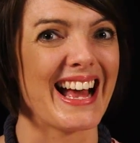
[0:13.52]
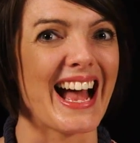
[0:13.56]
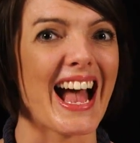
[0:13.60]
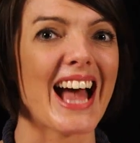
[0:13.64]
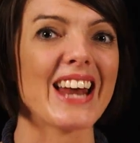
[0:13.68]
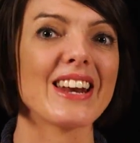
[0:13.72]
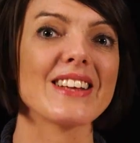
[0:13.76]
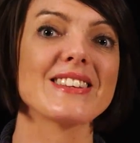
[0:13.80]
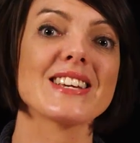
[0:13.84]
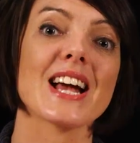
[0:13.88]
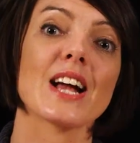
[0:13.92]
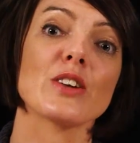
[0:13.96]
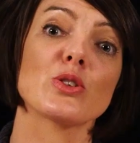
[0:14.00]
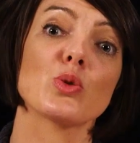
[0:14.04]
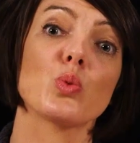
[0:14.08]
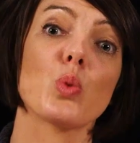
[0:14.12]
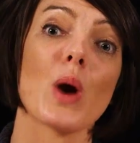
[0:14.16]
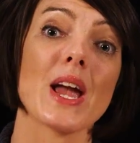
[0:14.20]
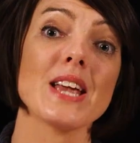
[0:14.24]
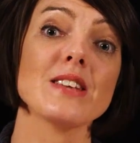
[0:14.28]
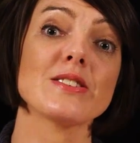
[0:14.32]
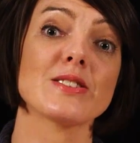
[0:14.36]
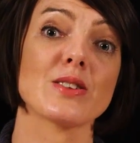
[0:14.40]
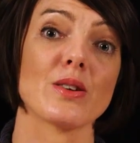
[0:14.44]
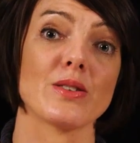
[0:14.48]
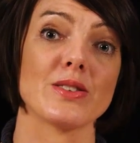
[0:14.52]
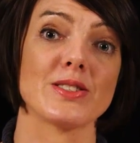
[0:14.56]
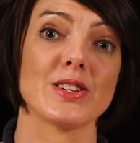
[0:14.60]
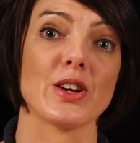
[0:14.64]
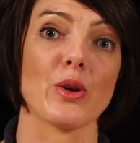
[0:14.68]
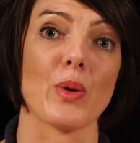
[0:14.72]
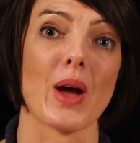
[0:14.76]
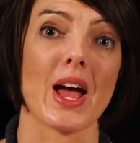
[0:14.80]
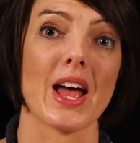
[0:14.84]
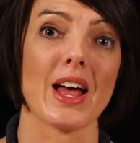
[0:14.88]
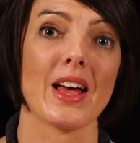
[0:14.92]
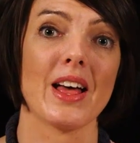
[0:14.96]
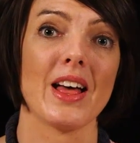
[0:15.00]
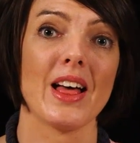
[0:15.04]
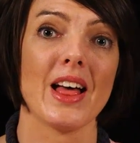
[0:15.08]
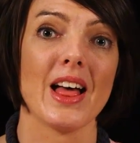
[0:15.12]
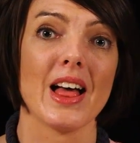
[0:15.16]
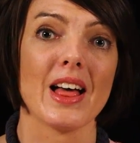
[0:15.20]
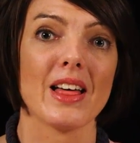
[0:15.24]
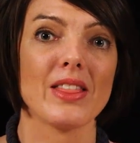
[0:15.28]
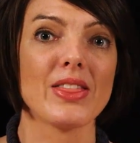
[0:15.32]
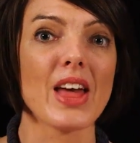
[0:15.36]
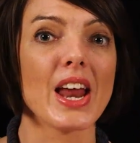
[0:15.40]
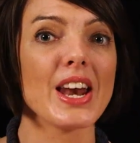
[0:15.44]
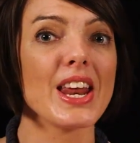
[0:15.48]
and attach weights onto it,
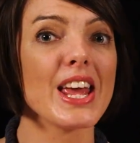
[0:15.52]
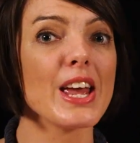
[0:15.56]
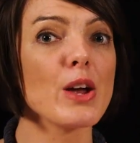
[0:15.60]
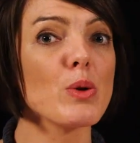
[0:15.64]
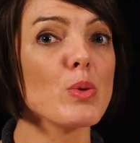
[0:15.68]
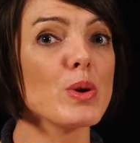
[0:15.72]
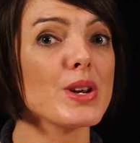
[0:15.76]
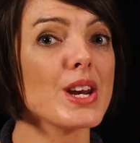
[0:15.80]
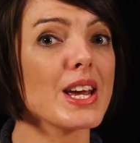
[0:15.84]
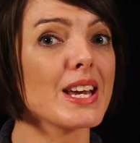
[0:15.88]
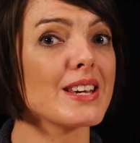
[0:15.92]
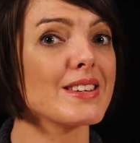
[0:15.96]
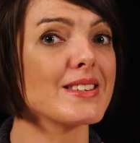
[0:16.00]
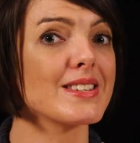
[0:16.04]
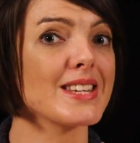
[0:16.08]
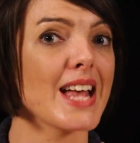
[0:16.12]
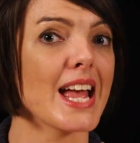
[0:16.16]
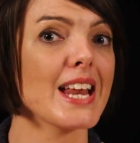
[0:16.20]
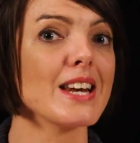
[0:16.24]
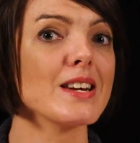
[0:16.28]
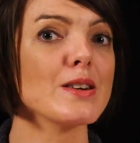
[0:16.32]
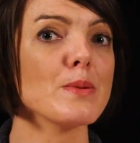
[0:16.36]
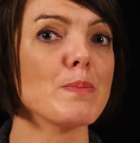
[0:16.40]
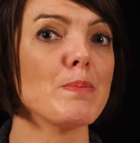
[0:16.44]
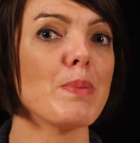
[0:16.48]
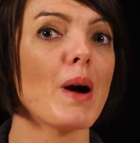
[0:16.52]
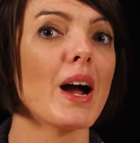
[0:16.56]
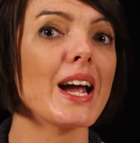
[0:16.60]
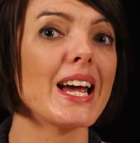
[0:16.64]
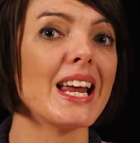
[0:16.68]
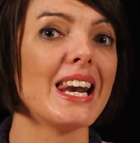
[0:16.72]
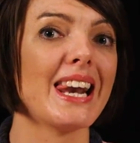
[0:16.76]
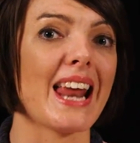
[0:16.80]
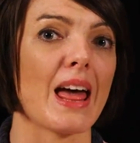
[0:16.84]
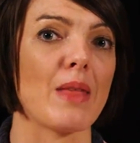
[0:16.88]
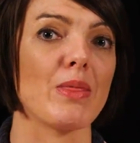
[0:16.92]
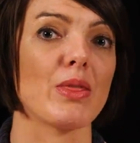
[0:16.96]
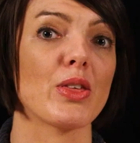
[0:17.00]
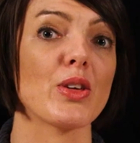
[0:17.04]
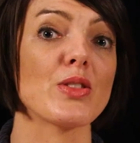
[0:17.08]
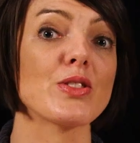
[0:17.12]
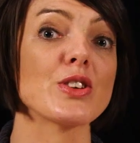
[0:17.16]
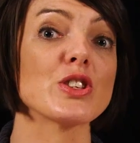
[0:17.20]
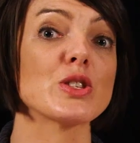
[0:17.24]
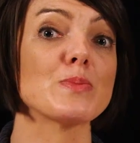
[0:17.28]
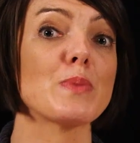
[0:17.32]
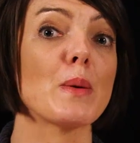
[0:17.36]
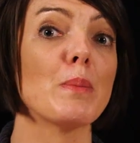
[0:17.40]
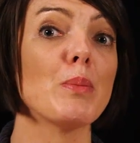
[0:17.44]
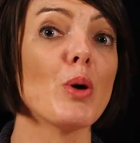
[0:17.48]
then it would extend by a length
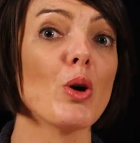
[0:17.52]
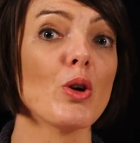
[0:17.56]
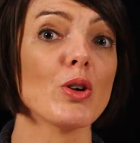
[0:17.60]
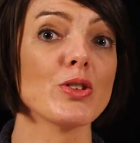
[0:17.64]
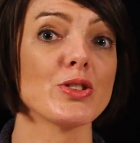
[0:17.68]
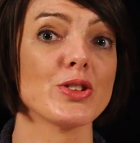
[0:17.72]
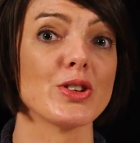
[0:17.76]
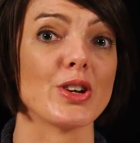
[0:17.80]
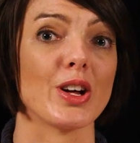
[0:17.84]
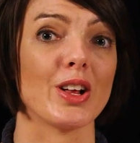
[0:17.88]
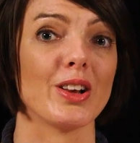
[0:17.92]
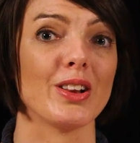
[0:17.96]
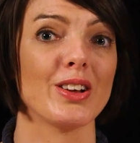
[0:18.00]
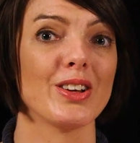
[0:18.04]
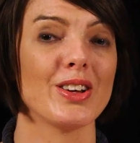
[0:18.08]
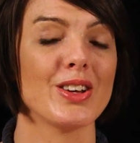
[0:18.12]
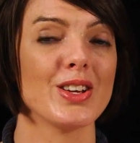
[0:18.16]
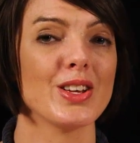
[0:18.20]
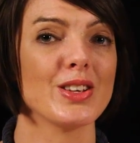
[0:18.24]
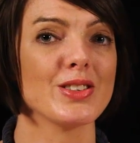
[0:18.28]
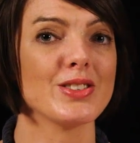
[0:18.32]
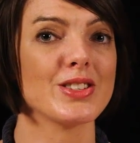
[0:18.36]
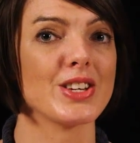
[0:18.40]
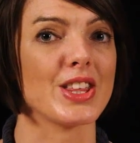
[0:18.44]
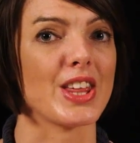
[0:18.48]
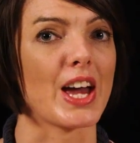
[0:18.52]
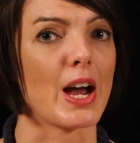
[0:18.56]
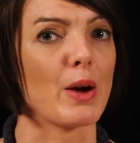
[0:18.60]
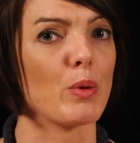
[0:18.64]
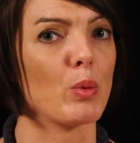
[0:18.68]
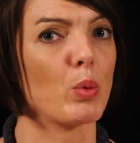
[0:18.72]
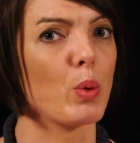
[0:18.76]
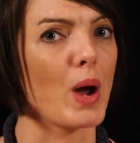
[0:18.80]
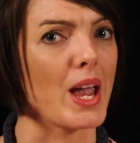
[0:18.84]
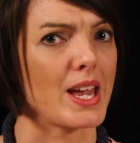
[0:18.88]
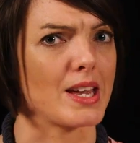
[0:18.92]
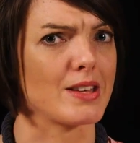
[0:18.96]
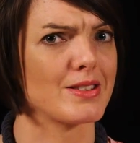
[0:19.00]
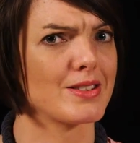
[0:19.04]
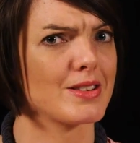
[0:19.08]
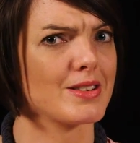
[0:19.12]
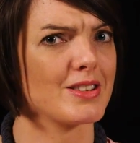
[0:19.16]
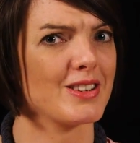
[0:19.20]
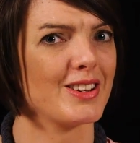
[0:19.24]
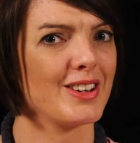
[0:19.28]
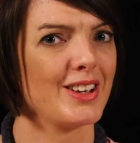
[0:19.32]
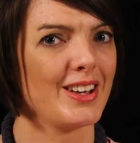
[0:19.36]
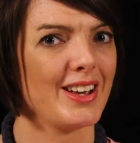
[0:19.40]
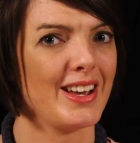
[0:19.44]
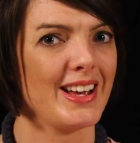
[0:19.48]
that's proportional to that weight.
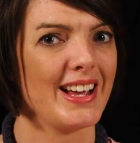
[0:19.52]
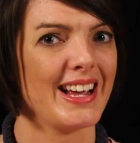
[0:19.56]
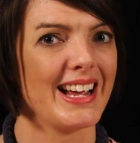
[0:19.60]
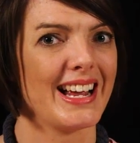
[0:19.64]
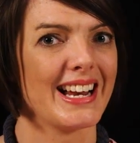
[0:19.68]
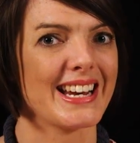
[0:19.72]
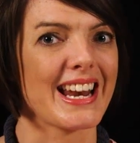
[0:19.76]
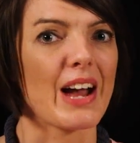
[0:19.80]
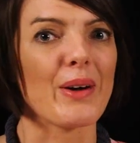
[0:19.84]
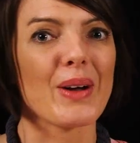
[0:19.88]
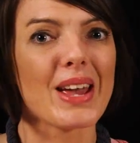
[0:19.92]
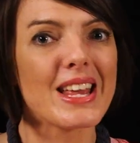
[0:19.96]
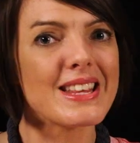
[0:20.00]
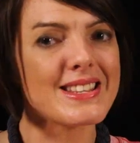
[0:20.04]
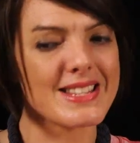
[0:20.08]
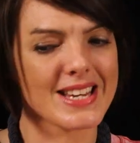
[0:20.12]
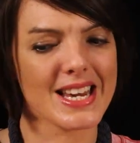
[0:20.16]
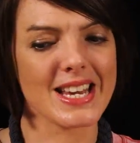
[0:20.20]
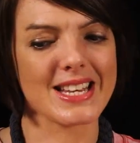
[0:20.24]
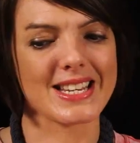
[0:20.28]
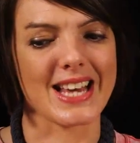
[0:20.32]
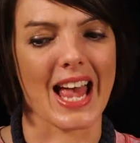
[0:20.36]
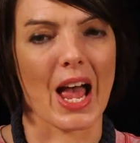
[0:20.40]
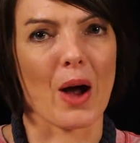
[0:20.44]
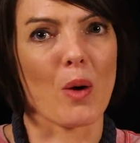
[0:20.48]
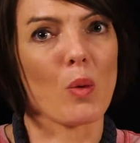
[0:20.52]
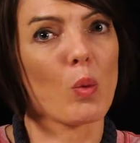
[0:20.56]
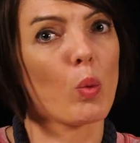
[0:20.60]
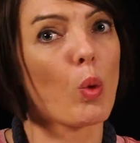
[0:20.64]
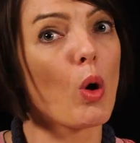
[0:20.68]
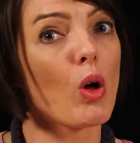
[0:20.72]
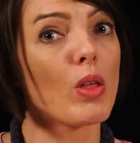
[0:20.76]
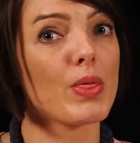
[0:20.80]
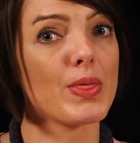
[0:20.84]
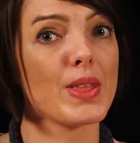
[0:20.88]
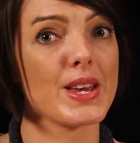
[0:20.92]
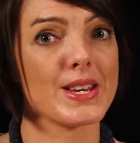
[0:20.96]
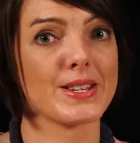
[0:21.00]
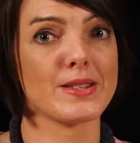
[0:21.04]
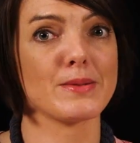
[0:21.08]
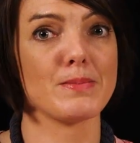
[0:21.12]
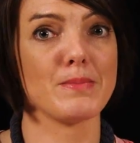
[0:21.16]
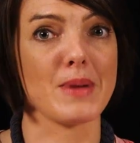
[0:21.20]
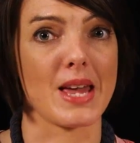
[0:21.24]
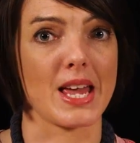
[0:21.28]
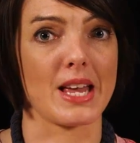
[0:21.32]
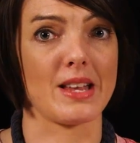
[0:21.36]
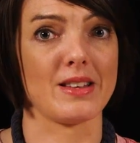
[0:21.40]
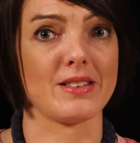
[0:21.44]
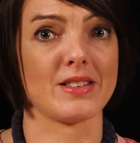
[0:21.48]
Now, in detail, what this
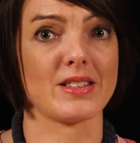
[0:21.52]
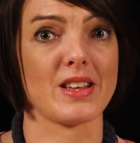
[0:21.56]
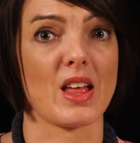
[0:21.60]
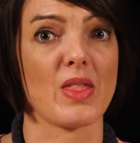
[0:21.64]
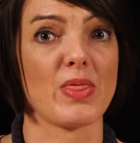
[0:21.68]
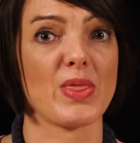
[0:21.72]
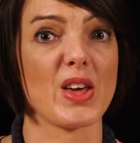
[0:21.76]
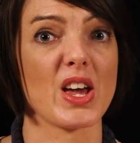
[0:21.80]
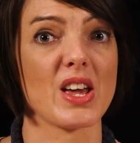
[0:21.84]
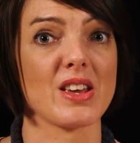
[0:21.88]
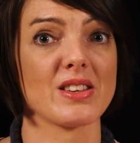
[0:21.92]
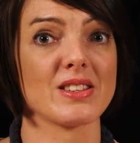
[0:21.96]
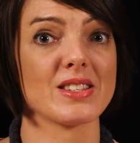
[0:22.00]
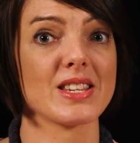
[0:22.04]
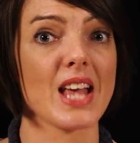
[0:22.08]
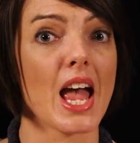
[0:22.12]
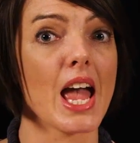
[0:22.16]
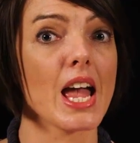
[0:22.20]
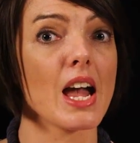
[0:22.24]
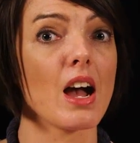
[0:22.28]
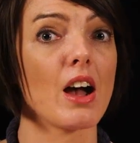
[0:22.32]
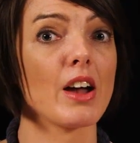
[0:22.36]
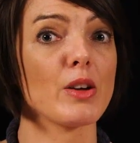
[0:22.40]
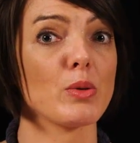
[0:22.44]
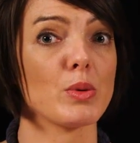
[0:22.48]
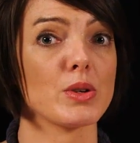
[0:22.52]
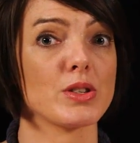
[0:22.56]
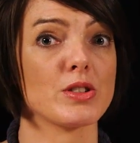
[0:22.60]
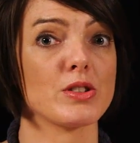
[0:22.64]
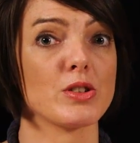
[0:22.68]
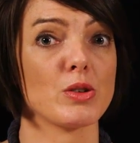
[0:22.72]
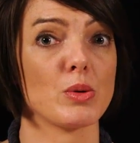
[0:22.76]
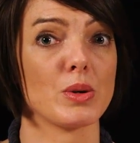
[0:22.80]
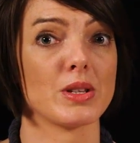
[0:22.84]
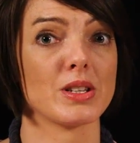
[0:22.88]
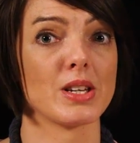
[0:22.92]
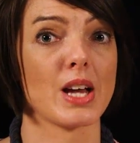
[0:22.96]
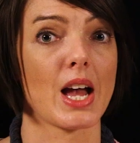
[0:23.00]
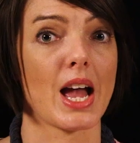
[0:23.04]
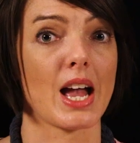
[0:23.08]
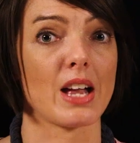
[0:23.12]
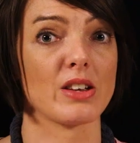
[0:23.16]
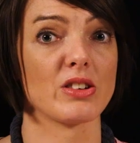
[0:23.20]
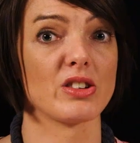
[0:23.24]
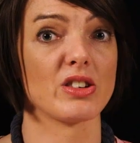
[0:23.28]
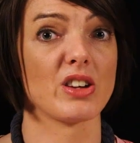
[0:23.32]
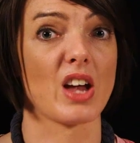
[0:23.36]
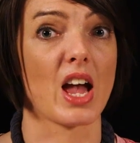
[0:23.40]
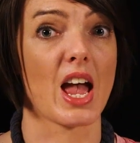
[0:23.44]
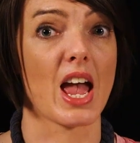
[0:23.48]
means, that say I was to
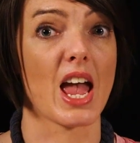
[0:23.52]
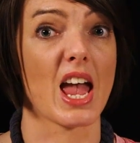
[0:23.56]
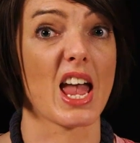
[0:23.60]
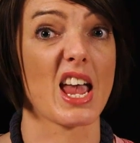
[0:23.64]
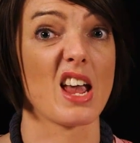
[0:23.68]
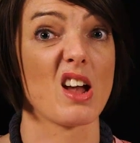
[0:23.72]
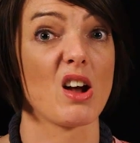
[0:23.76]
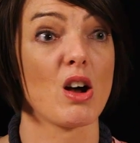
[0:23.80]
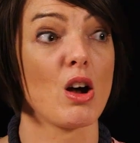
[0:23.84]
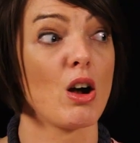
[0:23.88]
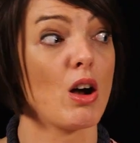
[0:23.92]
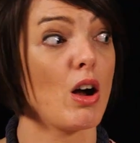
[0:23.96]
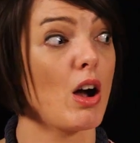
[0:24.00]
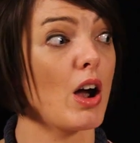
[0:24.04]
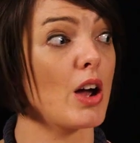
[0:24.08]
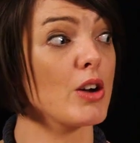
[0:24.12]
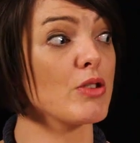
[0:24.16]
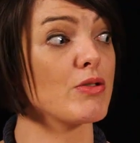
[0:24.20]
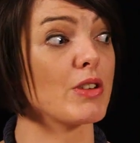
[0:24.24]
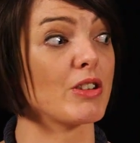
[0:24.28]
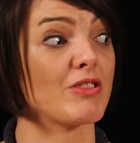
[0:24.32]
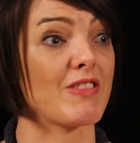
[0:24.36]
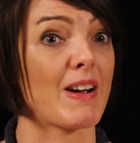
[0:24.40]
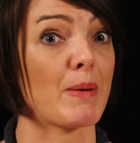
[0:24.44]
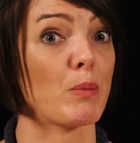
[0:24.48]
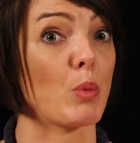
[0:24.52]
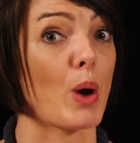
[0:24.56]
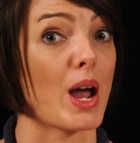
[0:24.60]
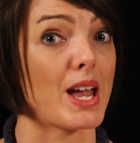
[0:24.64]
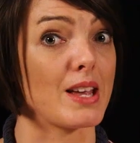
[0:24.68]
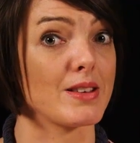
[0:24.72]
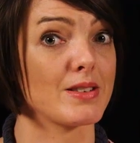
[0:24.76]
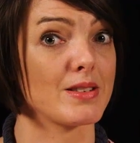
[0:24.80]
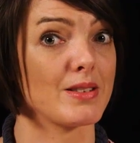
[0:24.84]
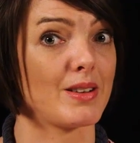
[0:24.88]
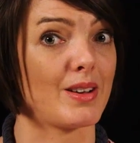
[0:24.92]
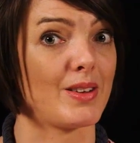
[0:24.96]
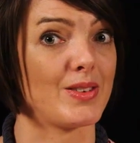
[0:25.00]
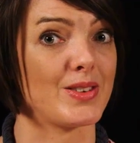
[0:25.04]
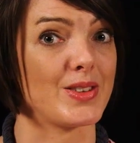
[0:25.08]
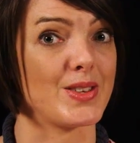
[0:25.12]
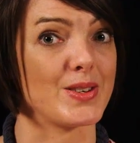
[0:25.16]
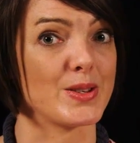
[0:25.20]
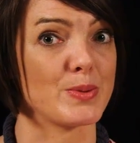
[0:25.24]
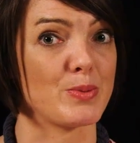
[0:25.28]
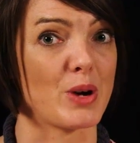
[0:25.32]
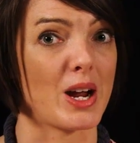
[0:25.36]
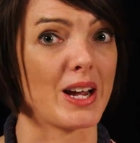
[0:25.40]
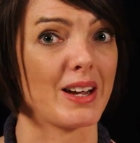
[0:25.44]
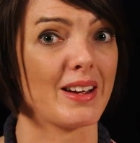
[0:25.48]
attach a 100 gram weight onto the
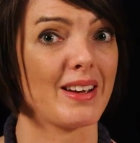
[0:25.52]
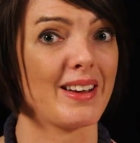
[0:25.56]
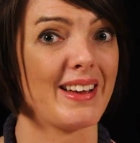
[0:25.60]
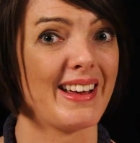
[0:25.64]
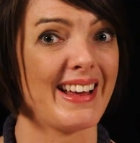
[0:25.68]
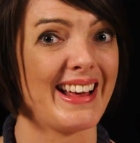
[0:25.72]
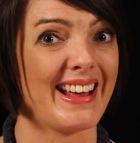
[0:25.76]
spring,